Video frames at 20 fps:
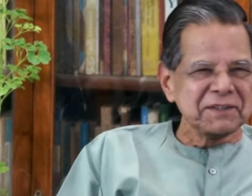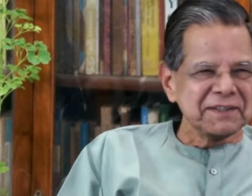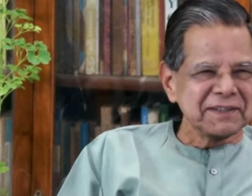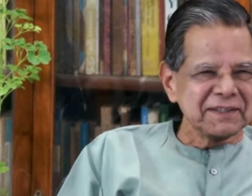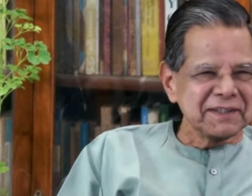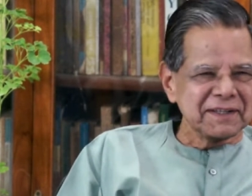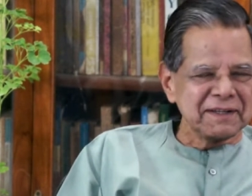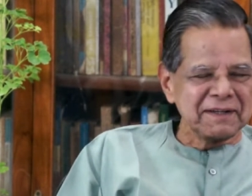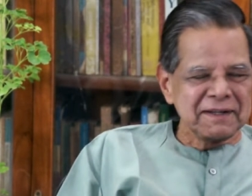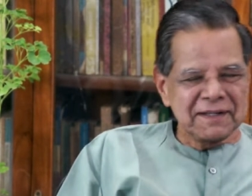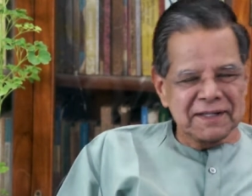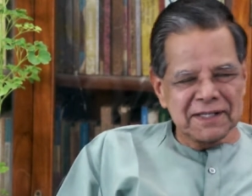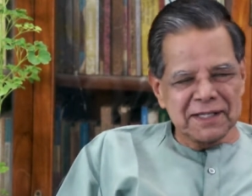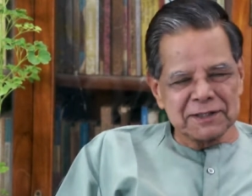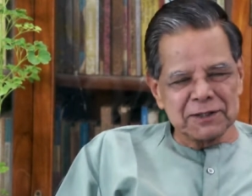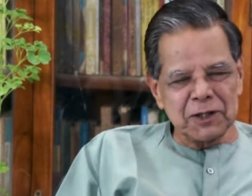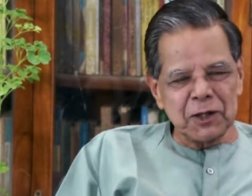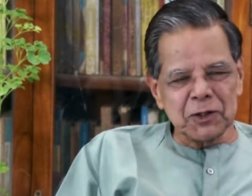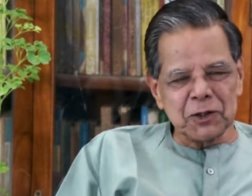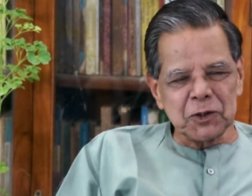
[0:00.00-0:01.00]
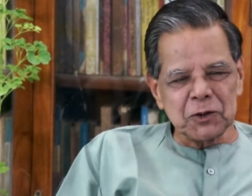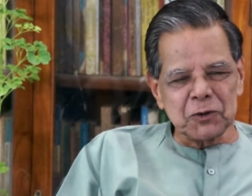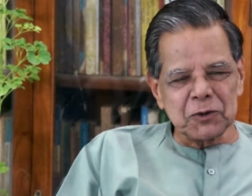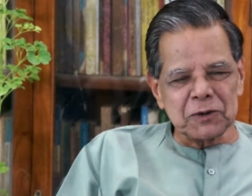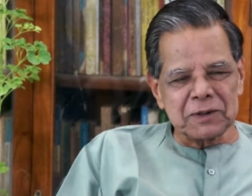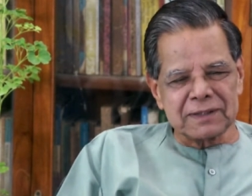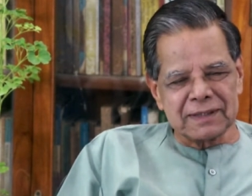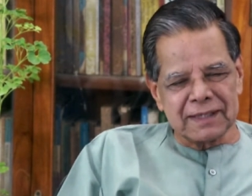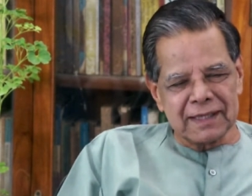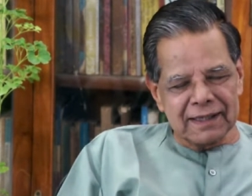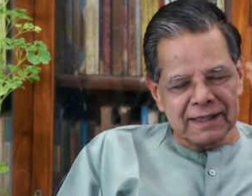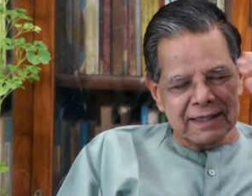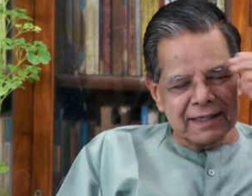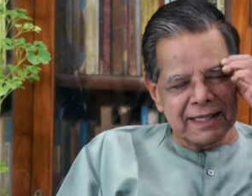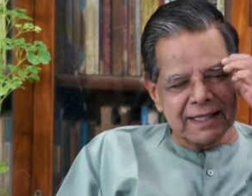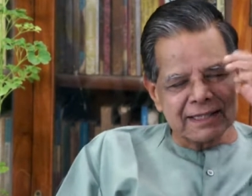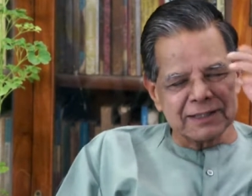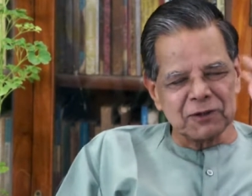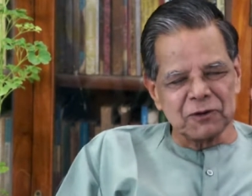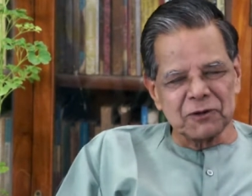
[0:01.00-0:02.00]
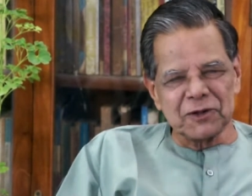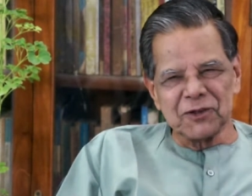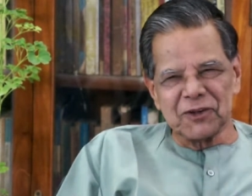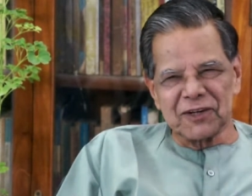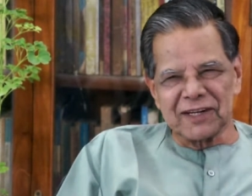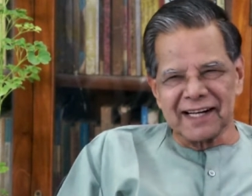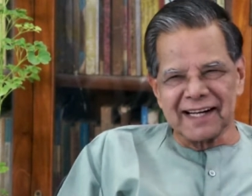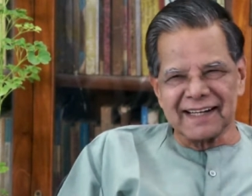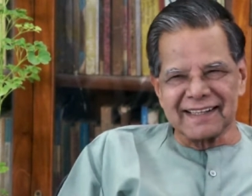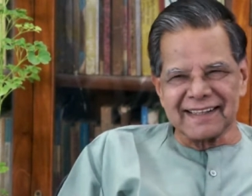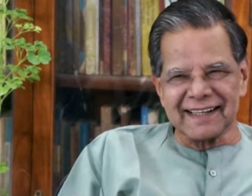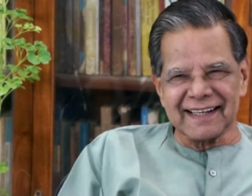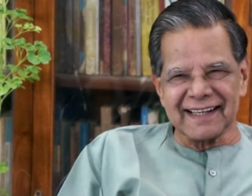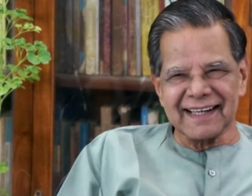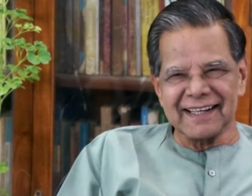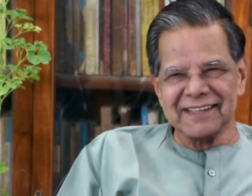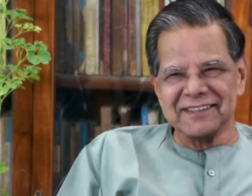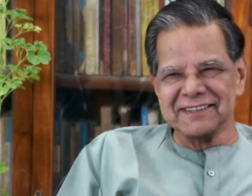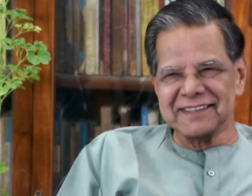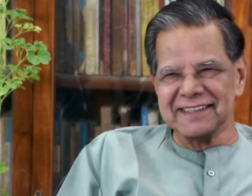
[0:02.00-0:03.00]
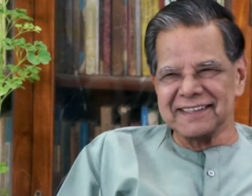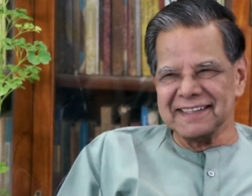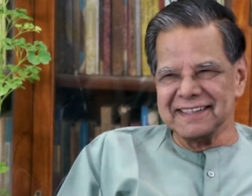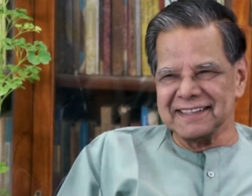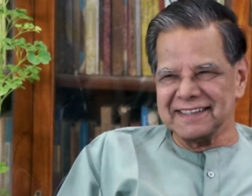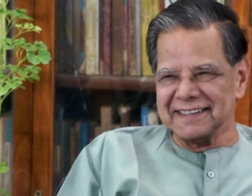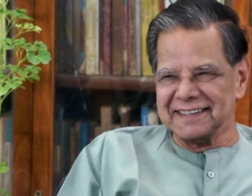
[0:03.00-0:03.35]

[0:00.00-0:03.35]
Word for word: Uh, he's not going to uh, test only your right eye. See.